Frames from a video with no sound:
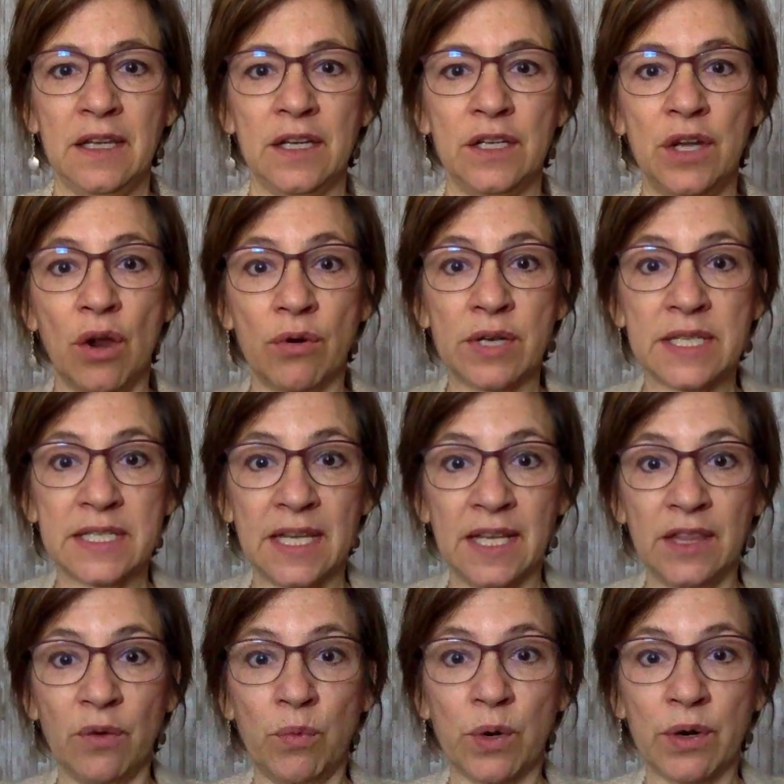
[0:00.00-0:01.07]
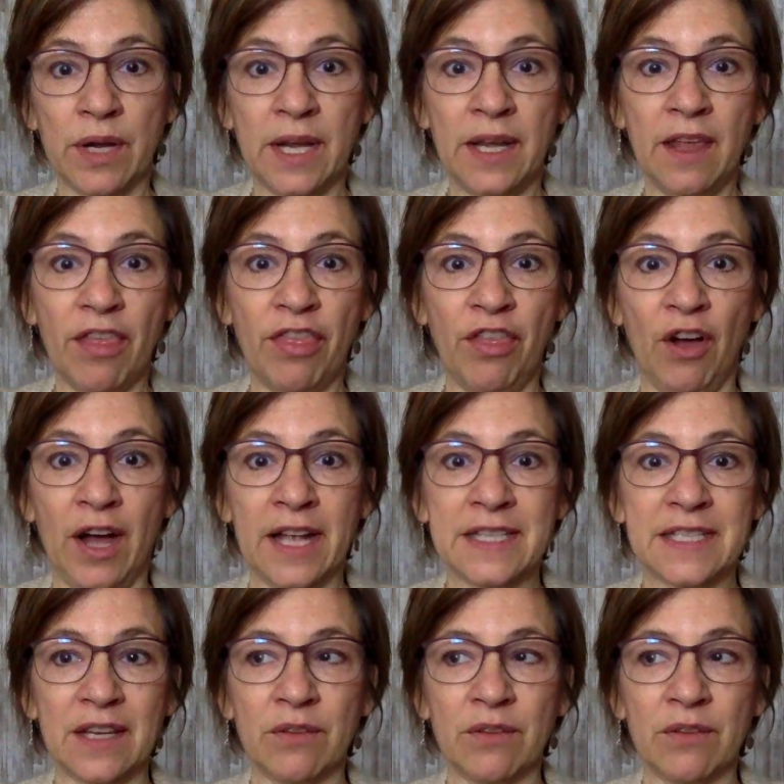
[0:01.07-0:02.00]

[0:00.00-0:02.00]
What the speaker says: noticing the worried thoughts